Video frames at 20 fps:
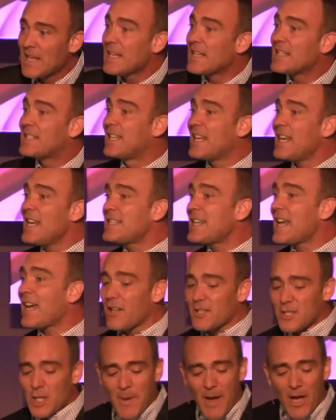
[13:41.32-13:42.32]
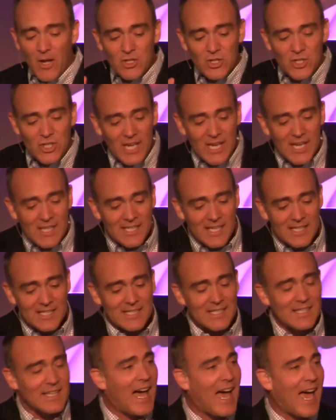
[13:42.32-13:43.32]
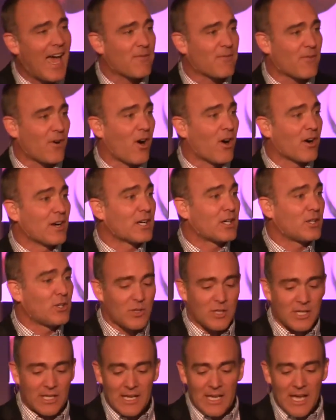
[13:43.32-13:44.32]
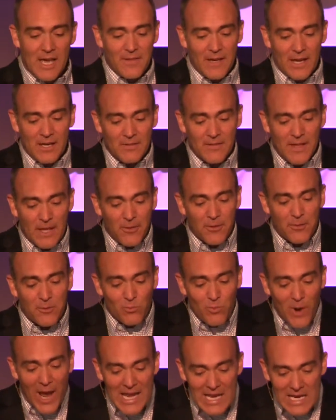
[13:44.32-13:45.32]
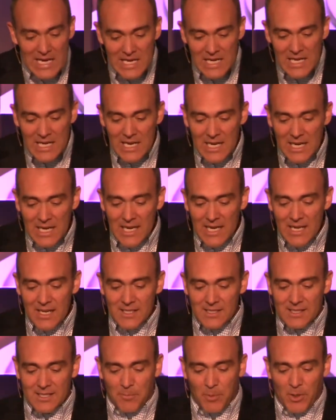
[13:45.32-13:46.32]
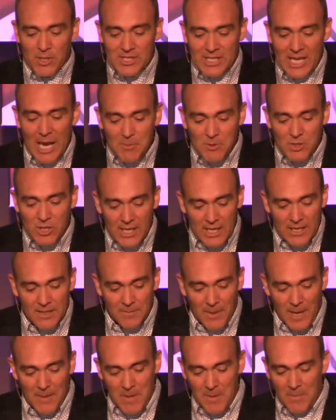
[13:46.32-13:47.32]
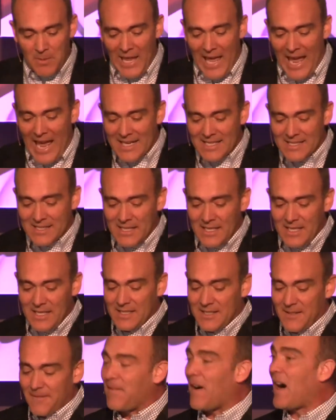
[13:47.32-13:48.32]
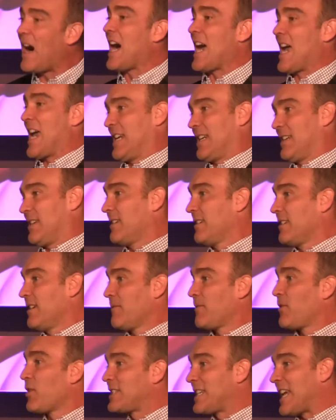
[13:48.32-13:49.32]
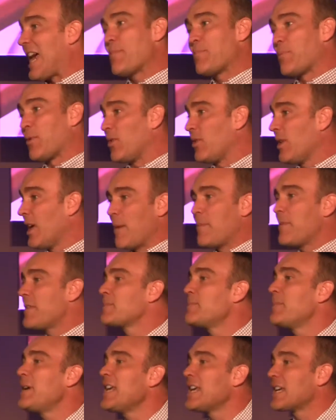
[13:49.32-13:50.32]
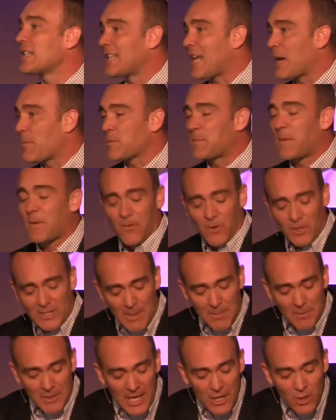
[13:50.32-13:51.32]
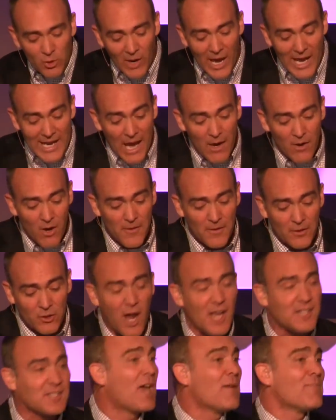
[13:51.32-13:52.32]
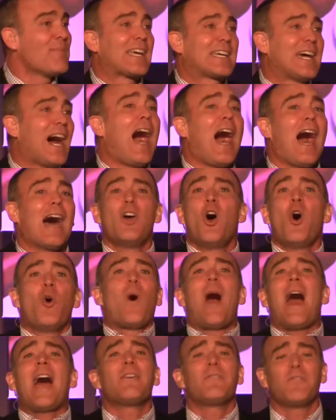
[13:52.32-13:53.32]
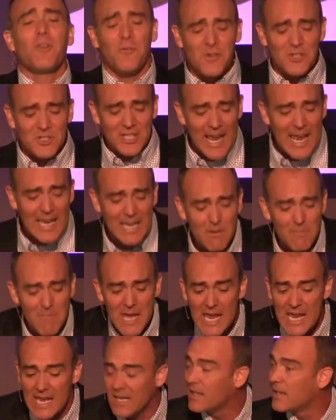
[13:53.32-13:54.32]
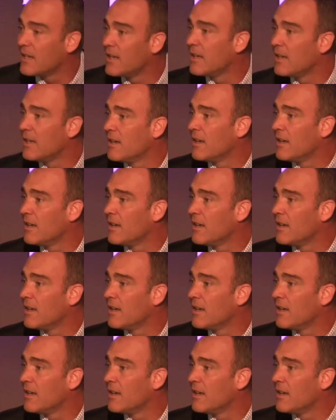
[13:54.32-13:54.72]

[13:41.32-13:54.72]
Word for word: Details about Jesus' life are included that, that threaten his perception by people as divine. For example, I mean, there's many examples, but for example, he cried out on the cross, My God, why have you forsaken me?